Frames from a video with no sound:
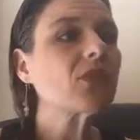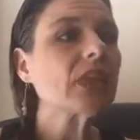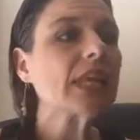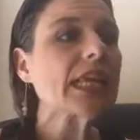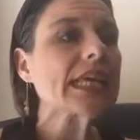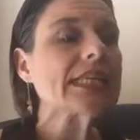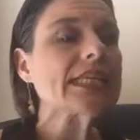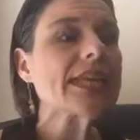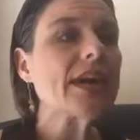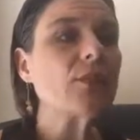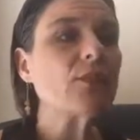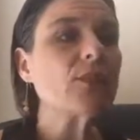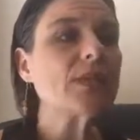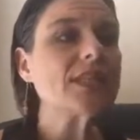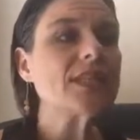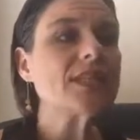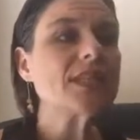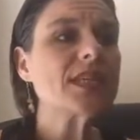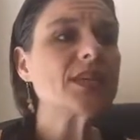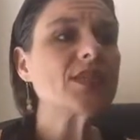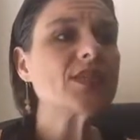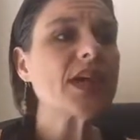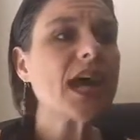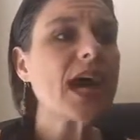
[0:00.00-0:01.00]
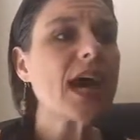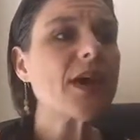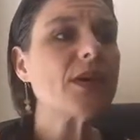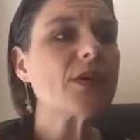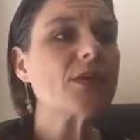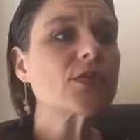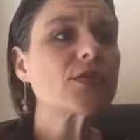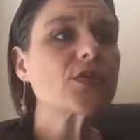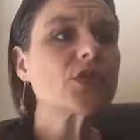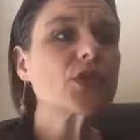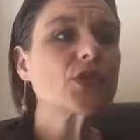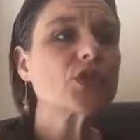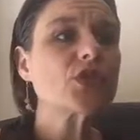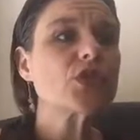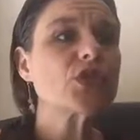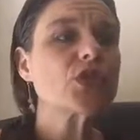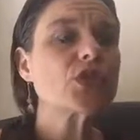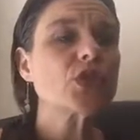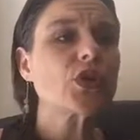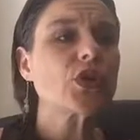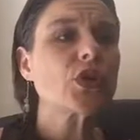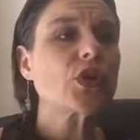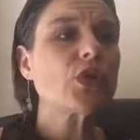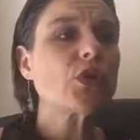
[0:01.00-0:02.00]
that we sit down
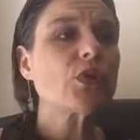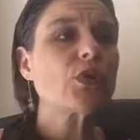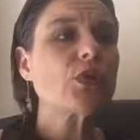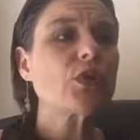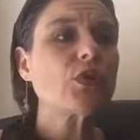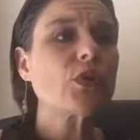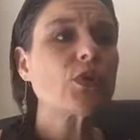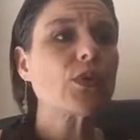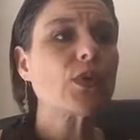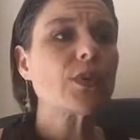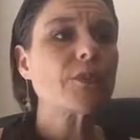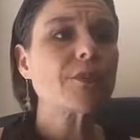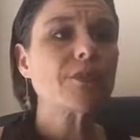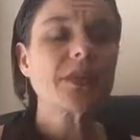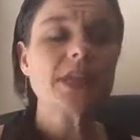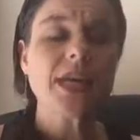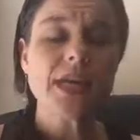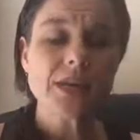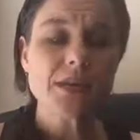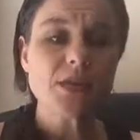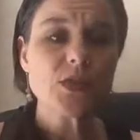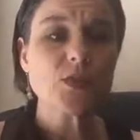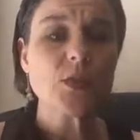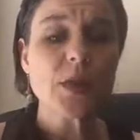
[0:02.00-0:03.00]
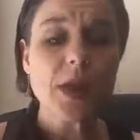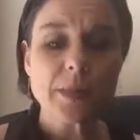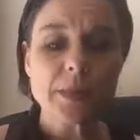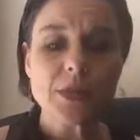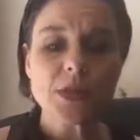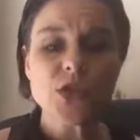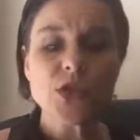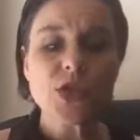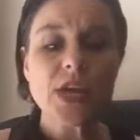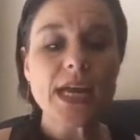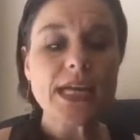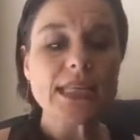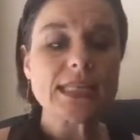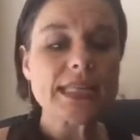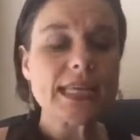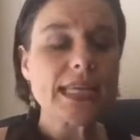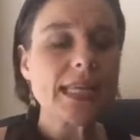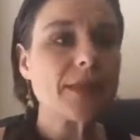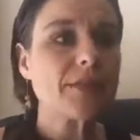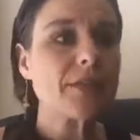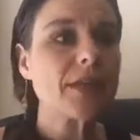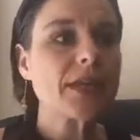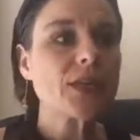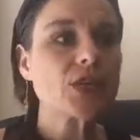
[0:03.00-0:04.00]
to play these primary triads in E
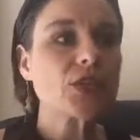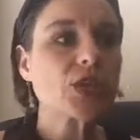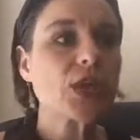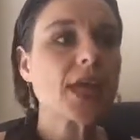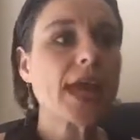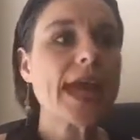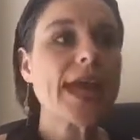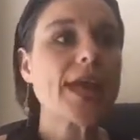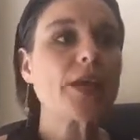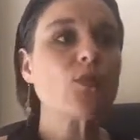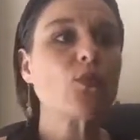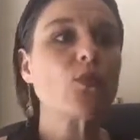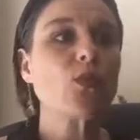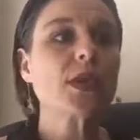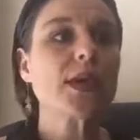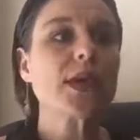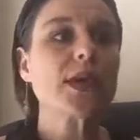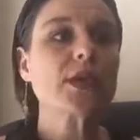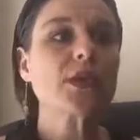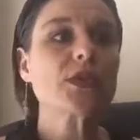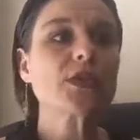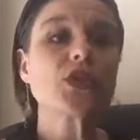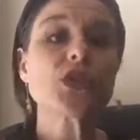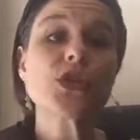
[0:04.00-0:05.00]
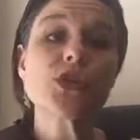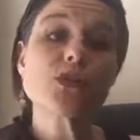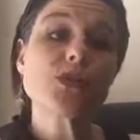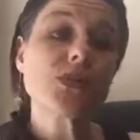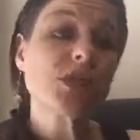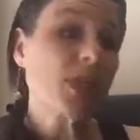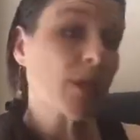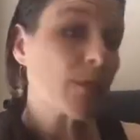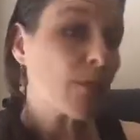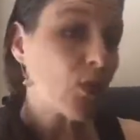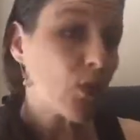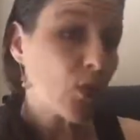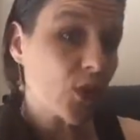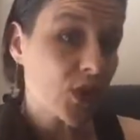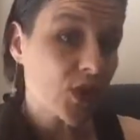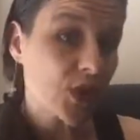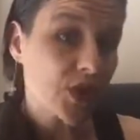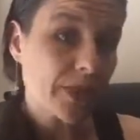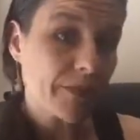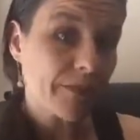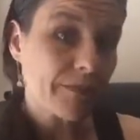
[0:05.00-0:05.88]
major and we're choosing a portion.